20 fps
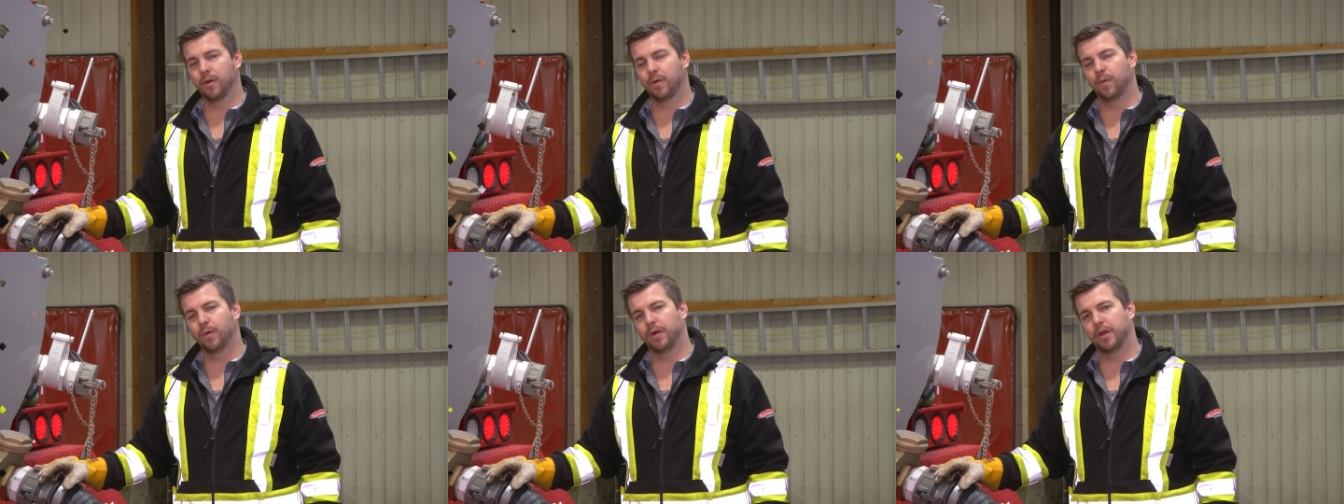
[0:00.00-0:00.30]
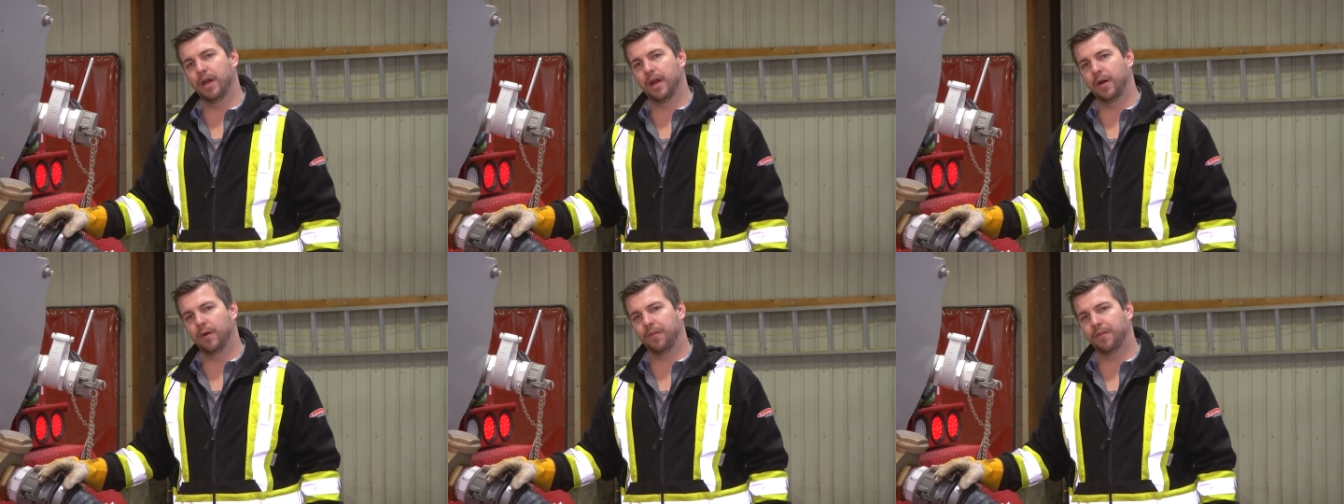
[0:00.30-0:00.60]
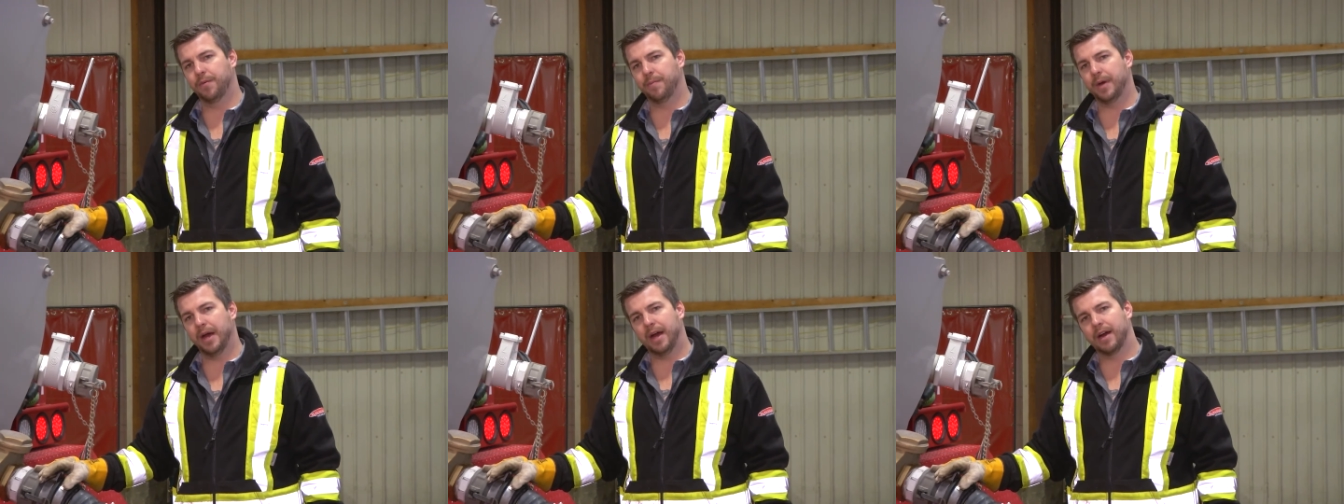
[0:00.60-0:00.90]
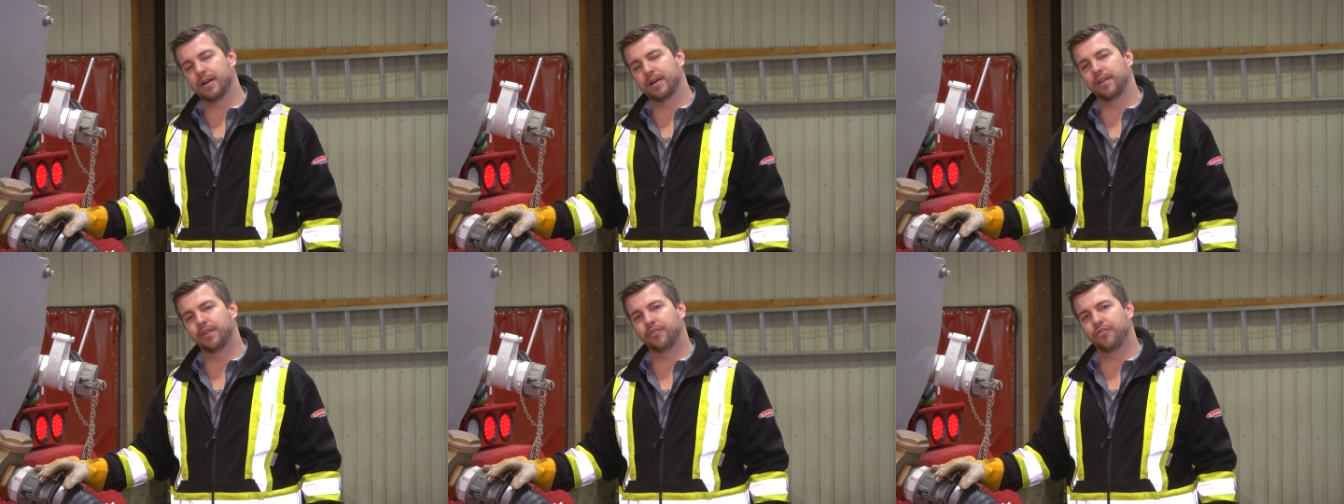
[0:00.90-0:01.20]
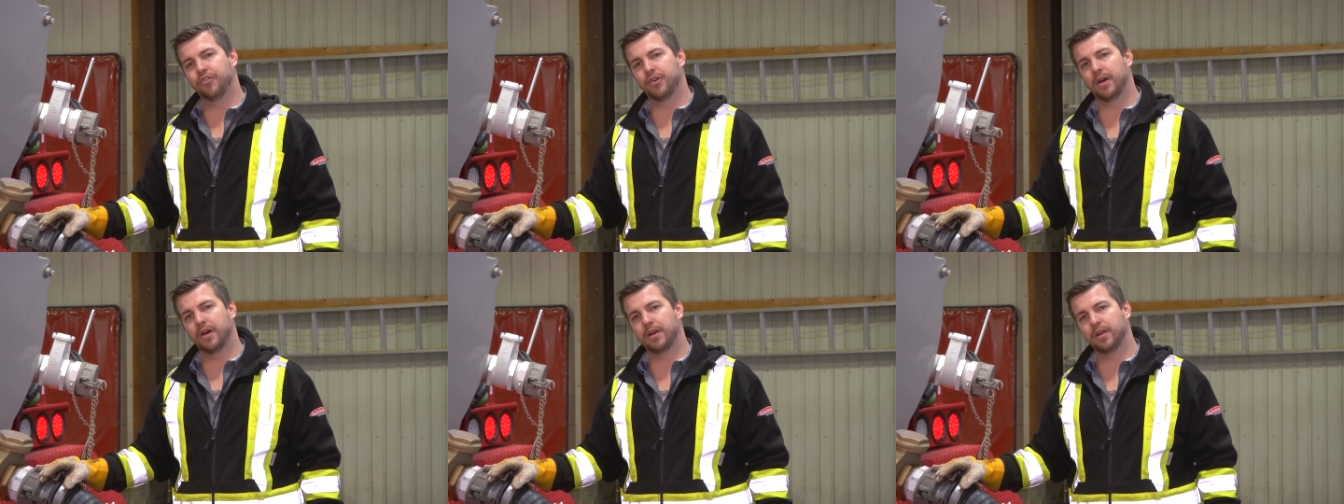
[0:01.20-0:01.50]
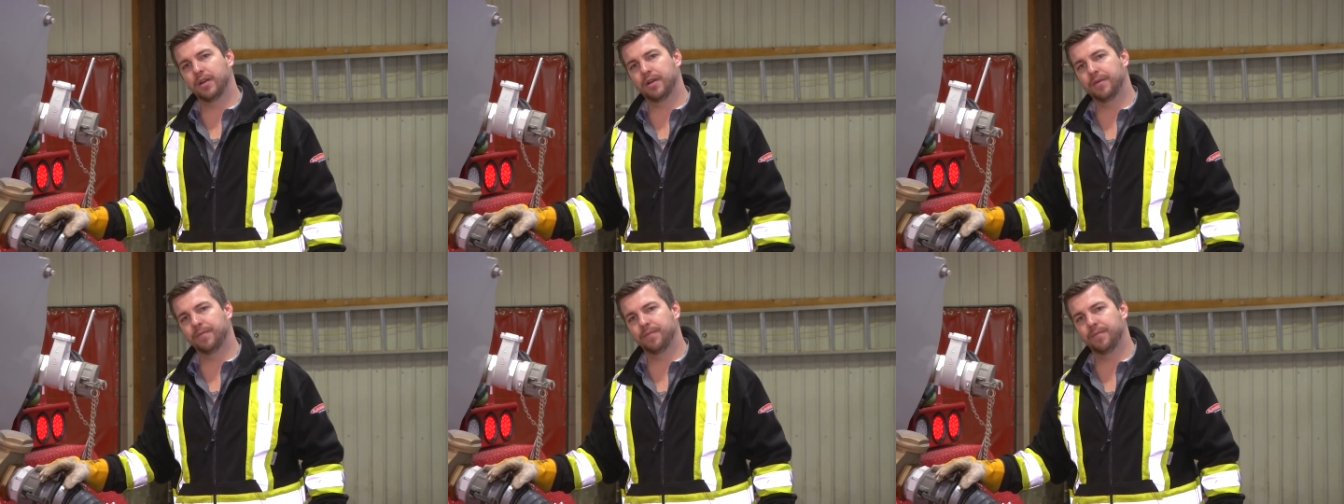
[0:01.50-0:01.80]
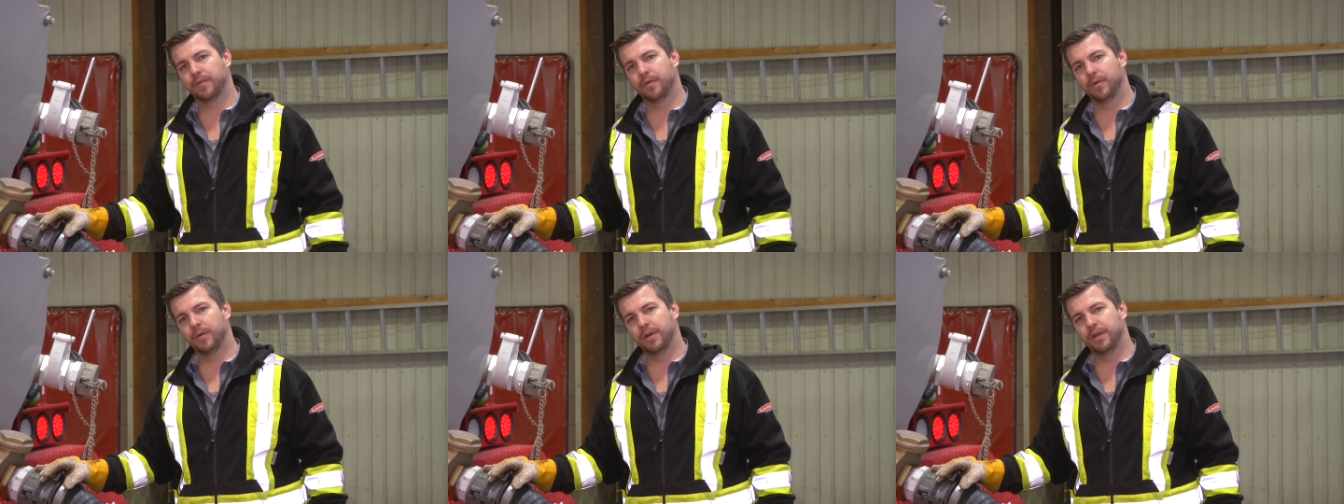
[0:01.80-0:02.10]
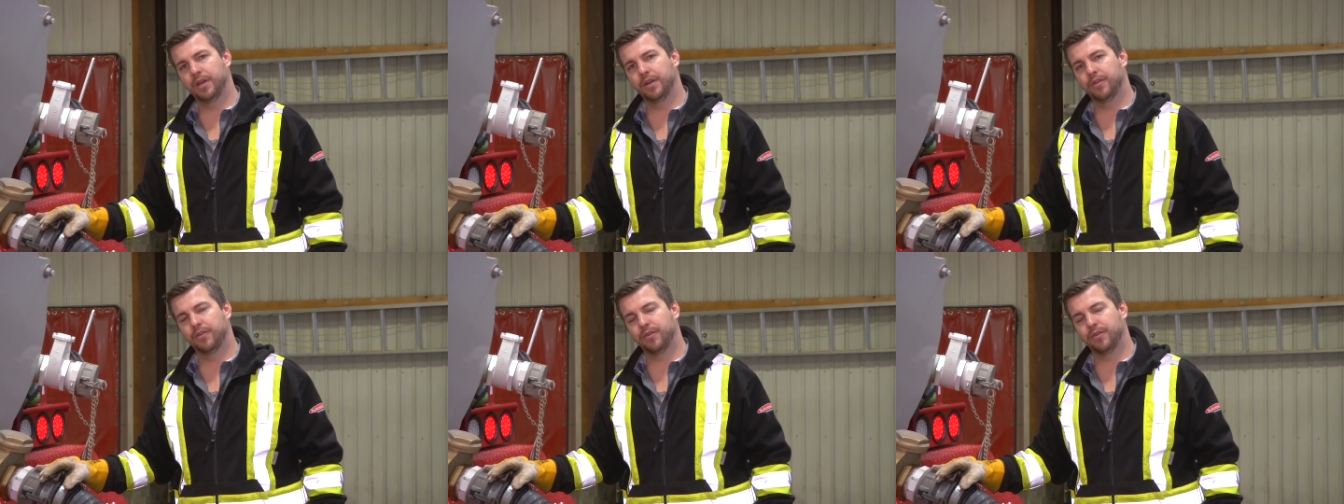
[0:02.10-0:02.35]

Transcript: We're now at the back of the truck. We need